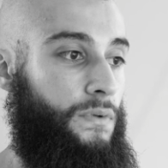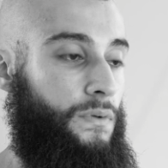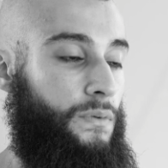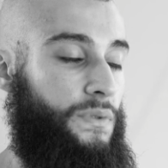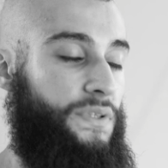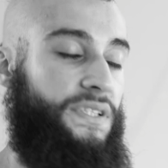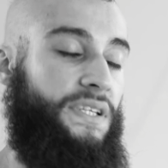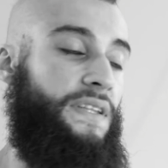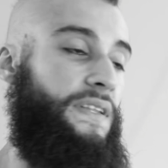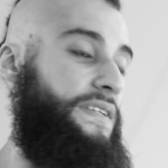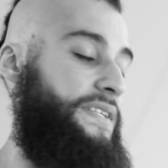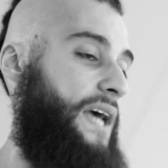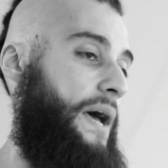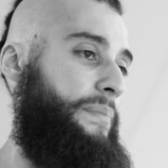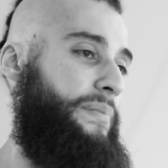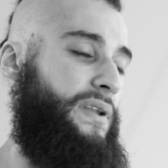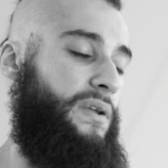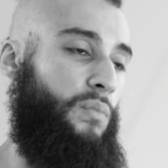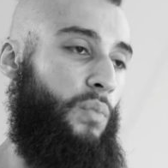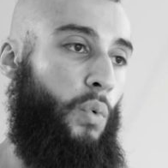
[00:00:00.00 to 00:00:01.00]
We see this
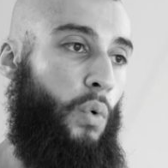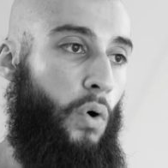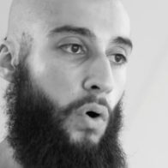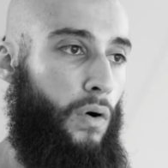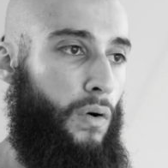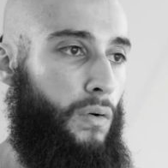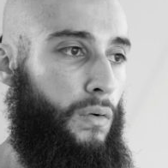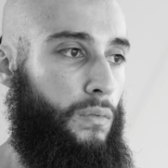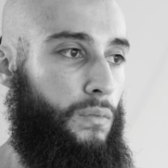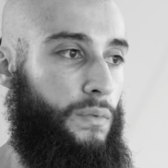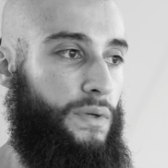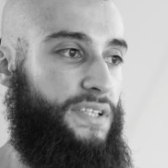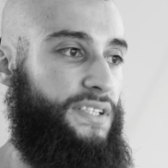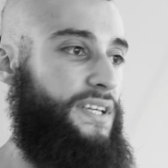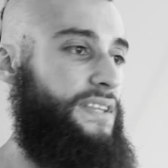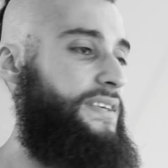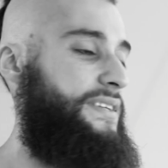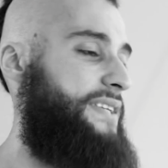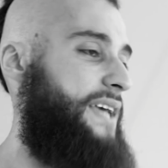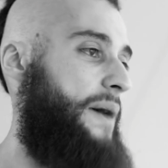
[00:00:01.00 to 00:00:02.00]
happen in war. We see
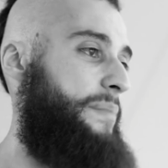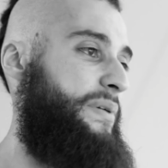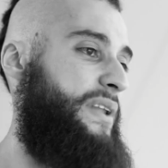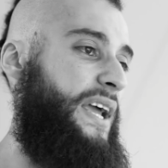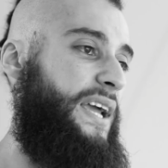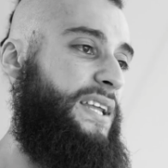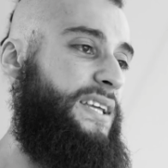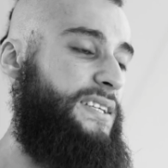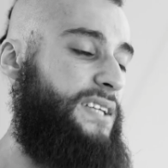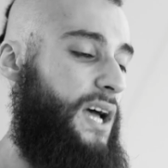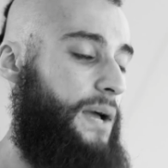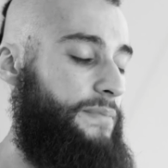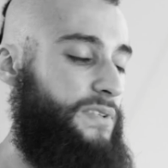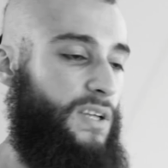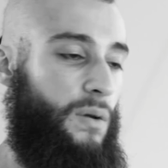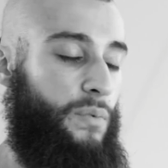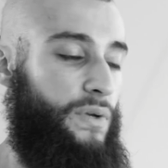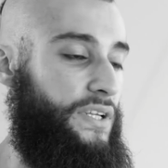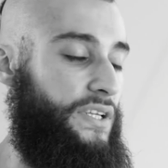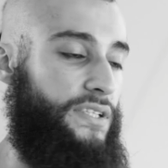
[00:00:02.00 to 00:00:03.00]
this happen anytime
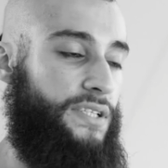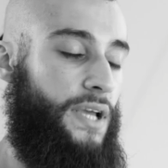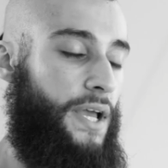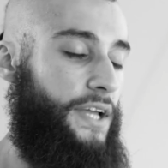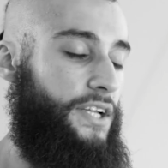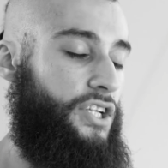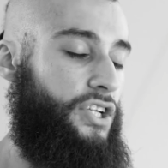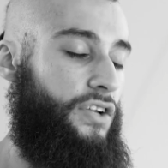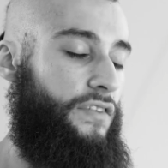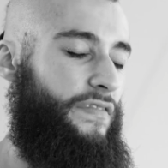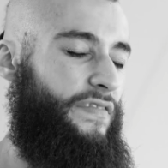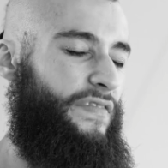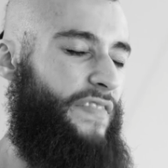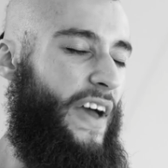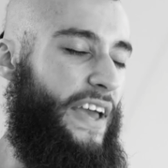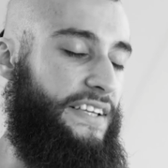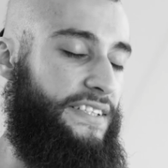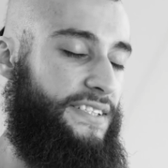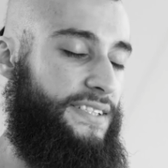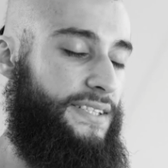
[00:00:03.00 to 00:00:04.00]
someone is
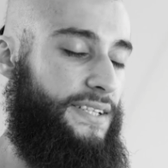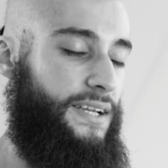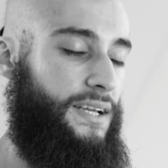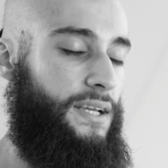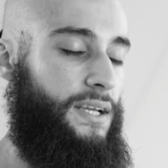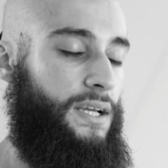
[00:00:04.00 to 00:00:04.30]
faced